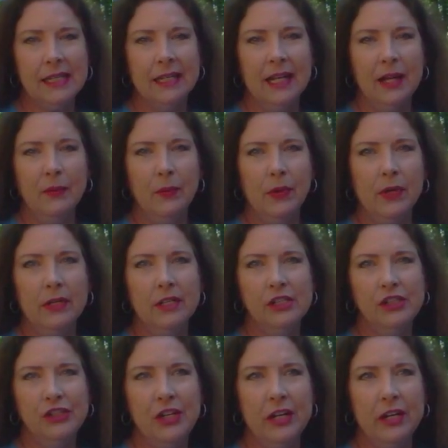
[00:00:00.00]
and I wanted
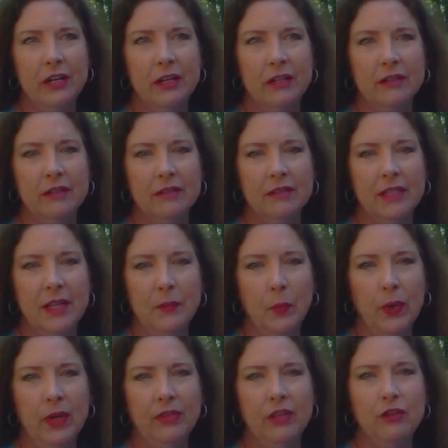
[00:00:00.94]
to share
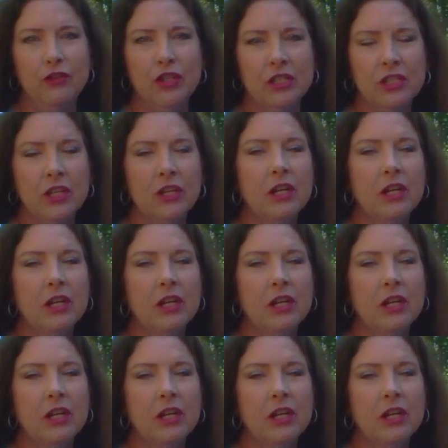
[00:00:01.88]
them with you just